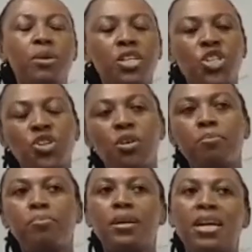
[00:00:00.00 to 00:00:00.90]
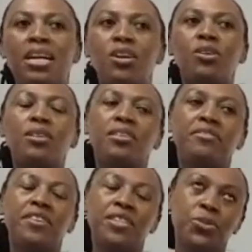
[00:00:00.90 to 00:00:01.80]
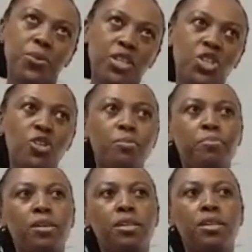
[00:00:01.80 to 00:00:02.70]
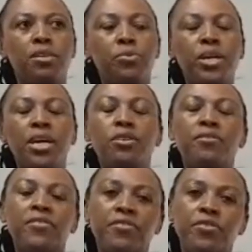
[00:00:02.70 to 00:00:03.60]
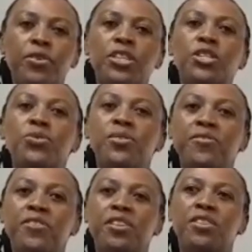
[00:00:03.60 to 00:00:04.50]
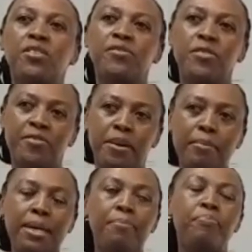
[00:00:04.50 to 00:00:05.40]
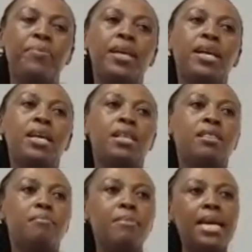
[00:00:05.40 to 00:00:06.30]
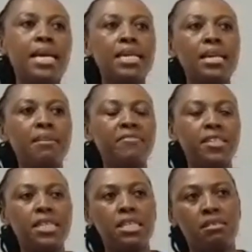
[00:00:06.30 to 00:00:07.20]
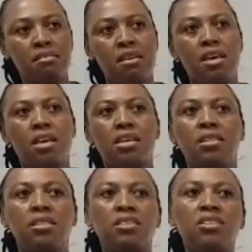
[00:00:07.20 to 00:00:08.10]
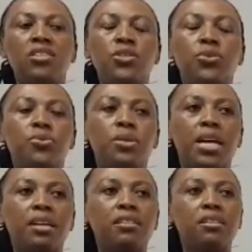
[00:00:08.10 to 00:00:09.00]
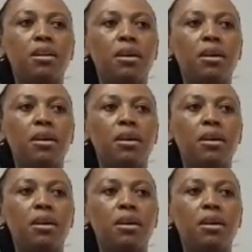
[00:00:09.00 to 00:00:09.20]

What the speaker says: workshop called the first workshop, the weekend of the 4th to the 5th of November. The main emphasis there is just to get